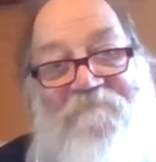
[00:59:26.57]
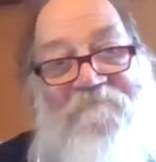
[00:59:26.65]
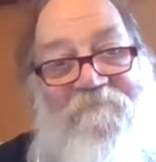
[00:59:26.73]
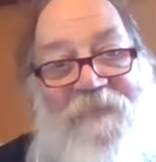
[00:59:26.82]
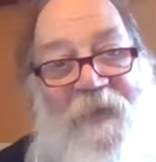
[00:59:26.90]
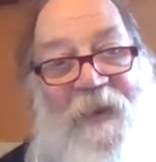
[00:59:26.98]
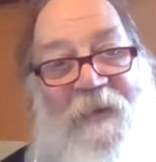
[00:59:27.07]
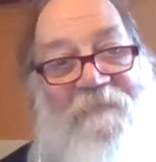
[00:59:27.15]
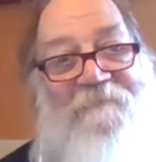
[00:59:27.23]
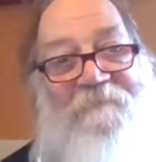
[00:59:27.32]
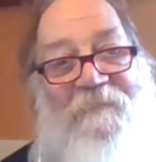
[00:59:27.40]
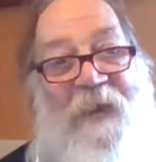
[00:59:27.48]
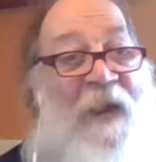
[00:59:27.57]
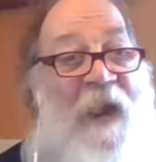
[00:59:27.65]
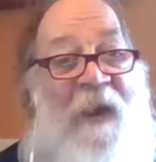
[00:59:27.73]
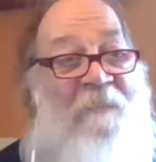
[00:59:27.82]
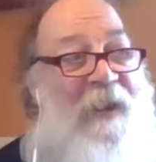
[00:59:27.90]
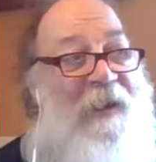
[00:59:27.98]
So I did, and I
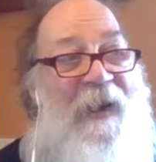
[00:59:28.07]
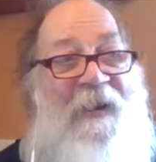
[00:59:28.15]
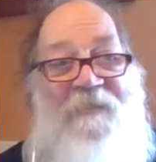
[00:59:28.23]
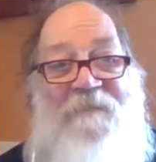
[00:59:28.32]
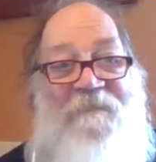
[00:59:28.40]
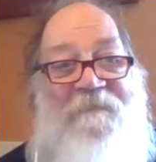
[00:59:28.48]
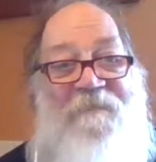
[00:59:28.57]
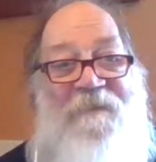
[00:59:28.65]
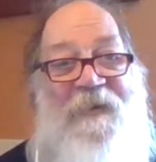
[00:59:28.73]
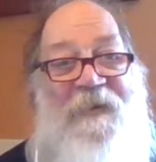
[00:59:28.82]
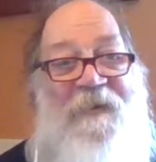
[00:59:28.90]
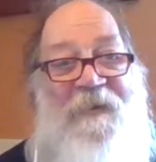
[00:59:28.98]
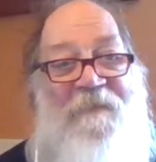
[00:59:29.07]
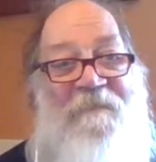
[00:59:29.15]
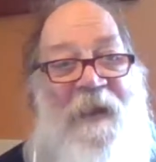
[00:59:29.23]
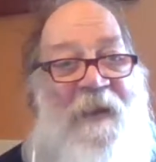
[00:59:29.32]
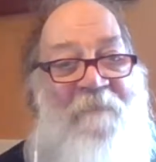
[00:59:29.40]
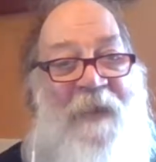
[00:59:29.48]
made out
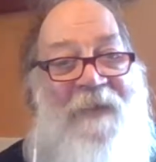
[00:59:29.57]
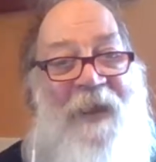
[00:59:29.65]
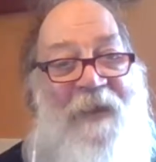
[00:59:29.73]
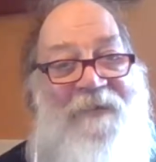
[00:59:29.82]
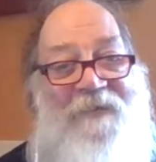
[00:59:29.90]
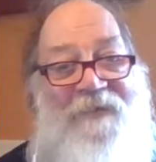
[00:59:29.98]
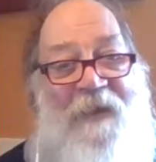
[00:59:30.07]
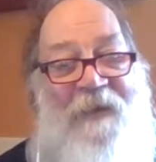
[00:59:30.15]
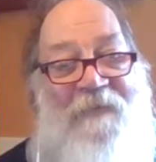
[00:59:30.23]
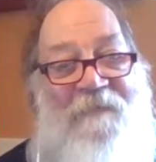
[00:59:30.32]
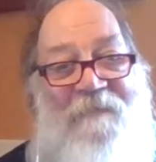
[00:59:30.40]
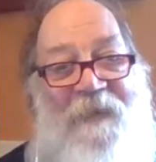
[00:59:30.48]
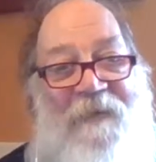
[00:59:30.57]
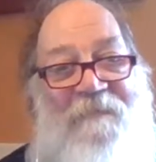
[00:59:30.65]
on my taxes on it, right?